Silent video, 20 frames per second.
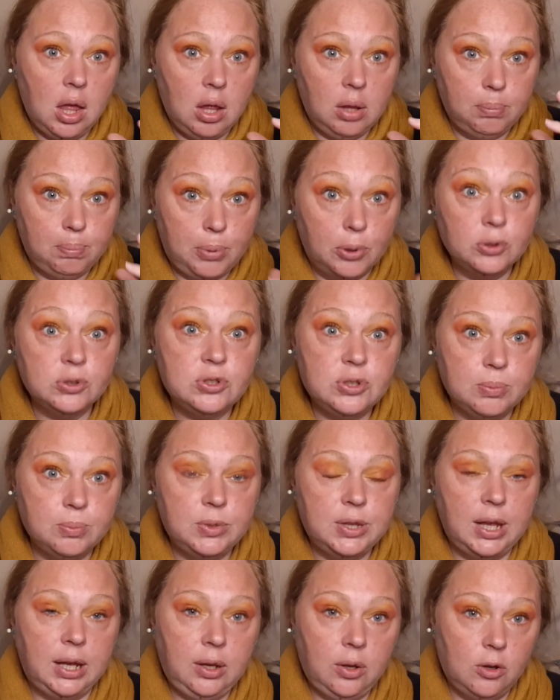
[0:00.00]
Put
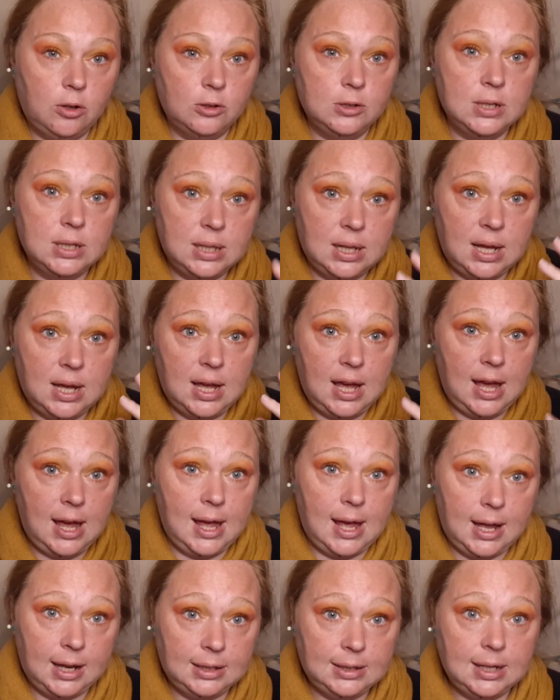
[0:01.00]
something under their
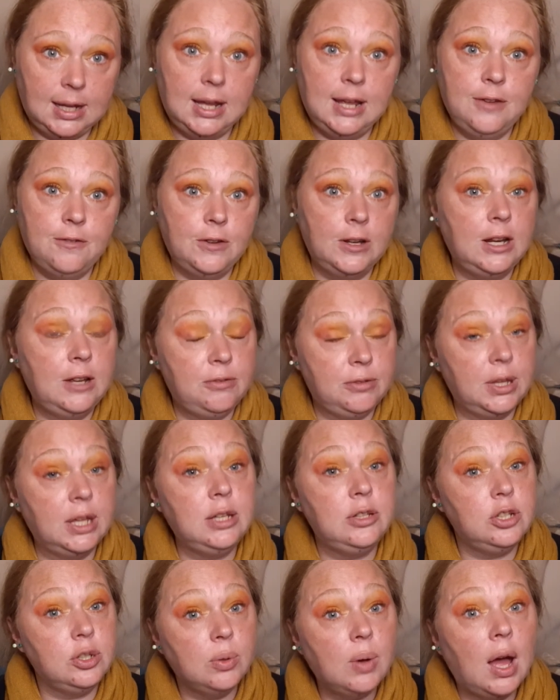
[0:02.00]
head, even if they
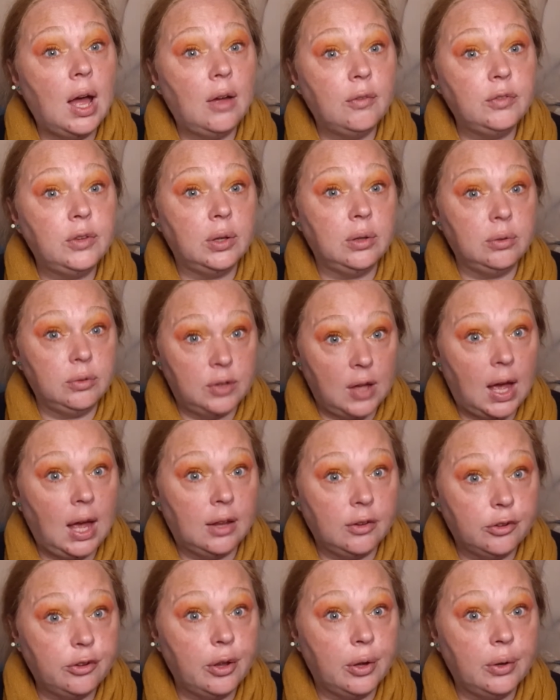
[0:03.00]
do have those
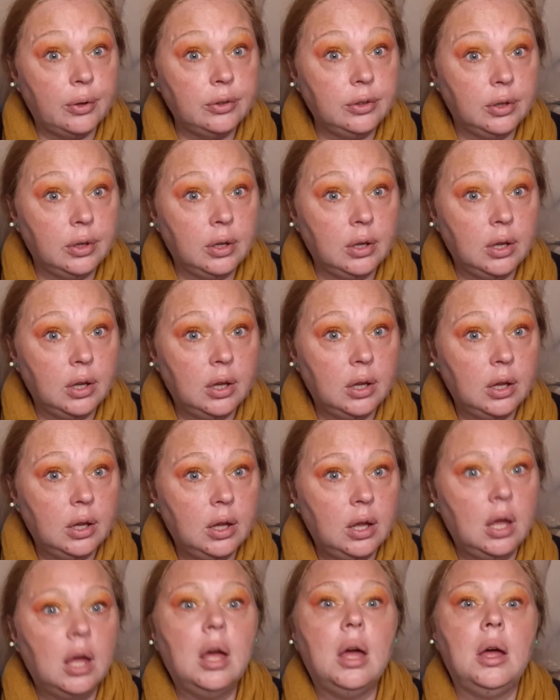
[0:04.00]
hats on,
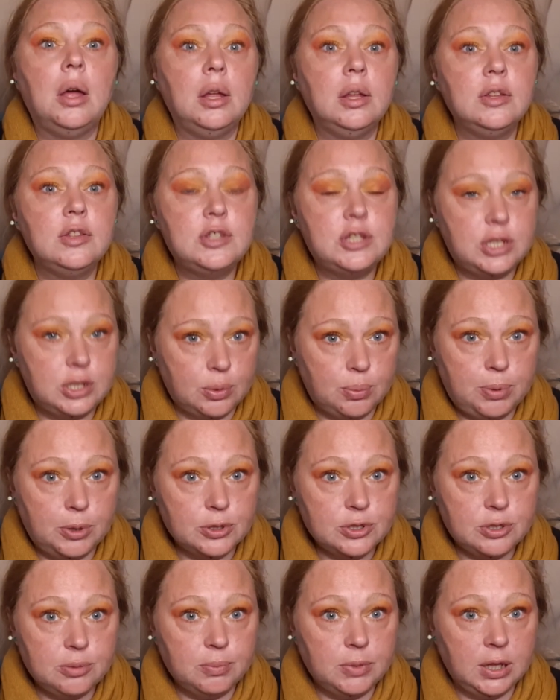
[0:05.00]
still put
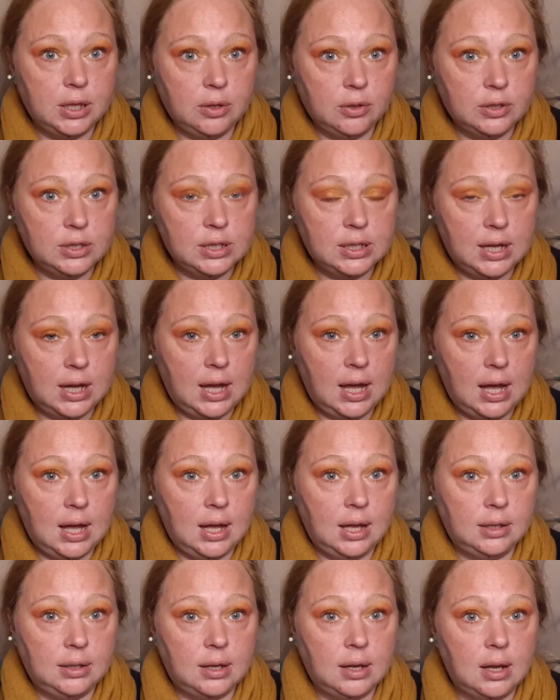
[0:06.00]
something under their
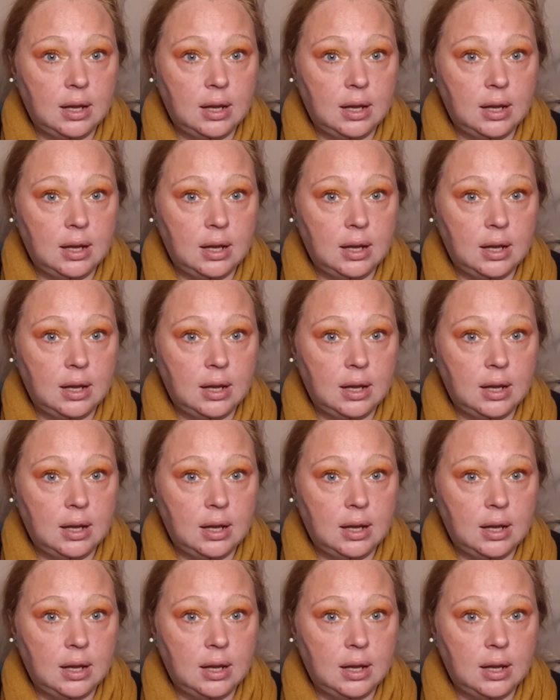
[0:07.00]
head.